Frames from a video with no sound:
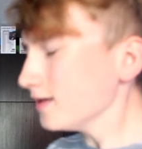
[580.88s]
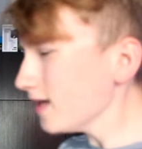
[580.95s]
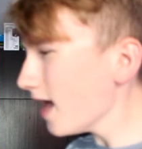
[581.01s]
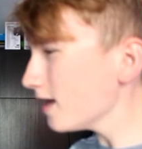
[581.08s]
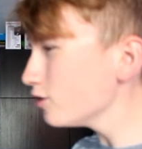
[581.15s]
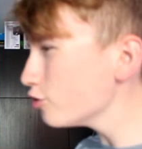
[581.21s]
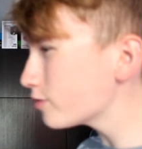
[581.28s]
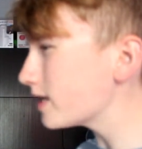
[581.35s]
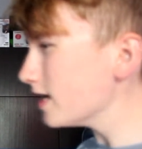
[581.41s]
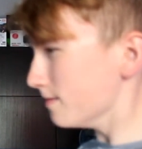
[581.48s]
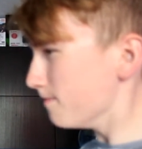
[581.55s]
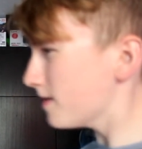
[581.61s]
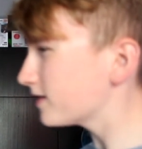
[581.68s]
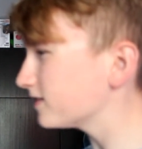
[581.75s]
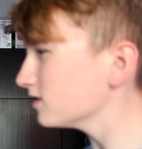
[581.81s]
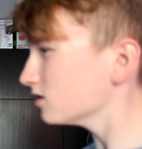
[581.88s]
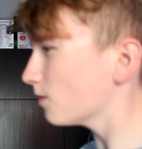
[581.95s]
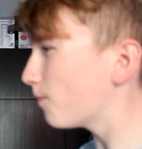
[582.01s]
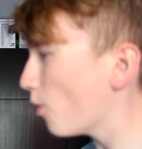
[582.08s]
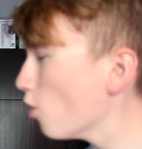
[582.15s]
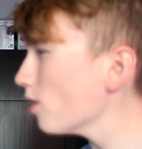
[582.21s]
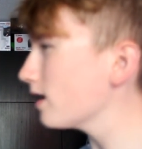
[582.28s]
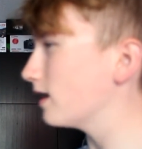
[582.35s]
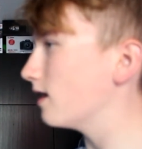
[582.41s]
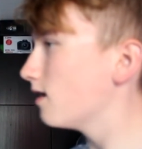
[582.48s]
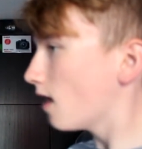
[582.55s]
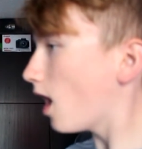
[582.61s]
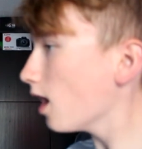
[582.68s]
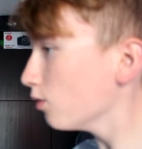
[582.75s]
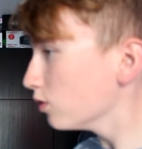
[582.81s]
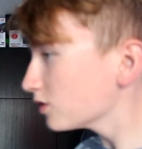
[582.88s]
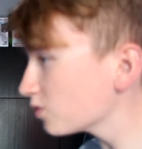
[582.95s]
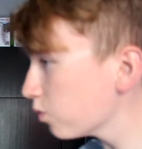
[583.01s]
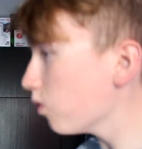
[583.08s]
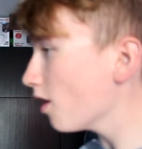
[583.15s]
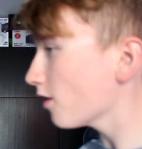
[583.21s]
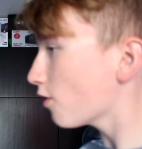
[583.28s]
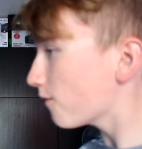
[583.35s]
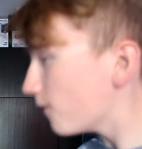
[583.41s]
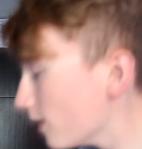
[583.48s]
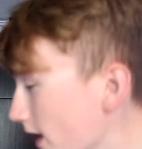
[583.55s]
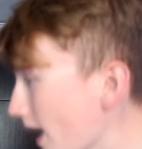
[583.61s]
Yeah, you keep missing the point. I was 1 off an